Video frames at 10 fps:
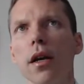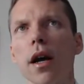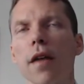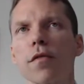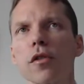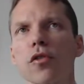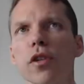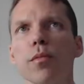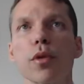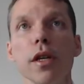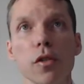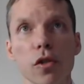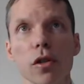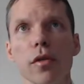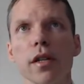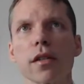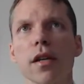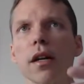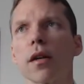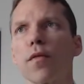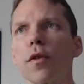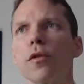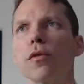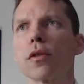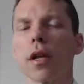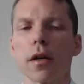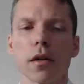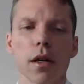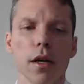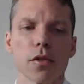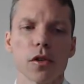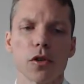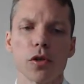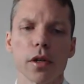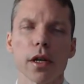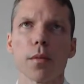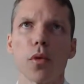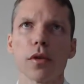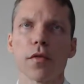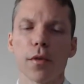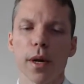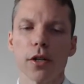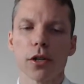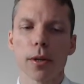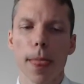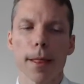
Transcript: after the stream, please do, and sign up for the newsletter so that you can get important information.